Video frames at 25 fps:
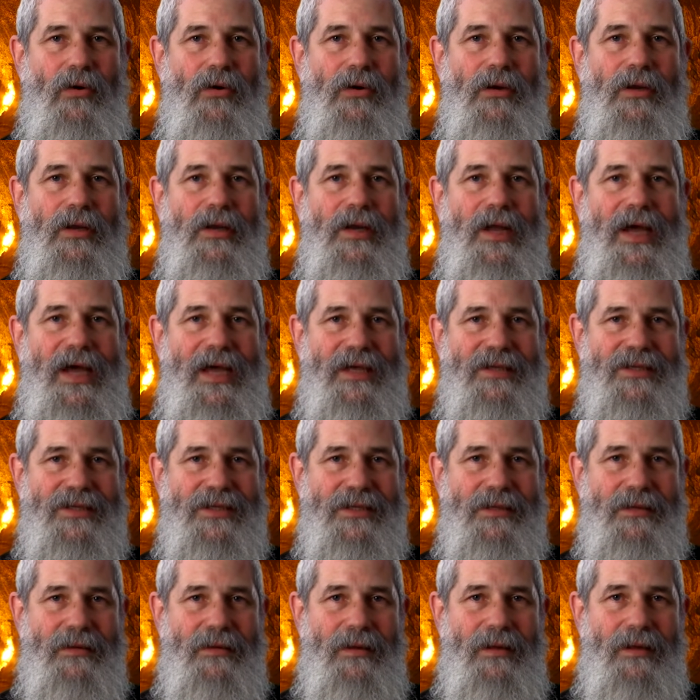or
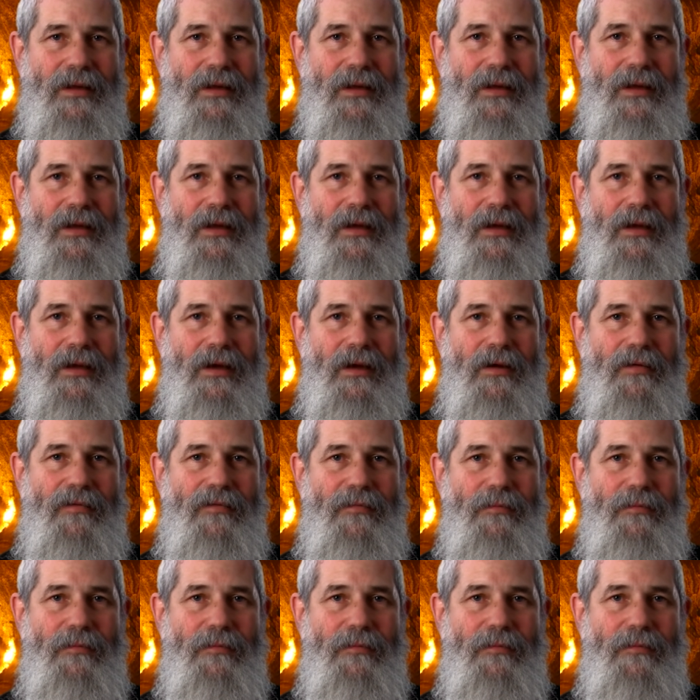less of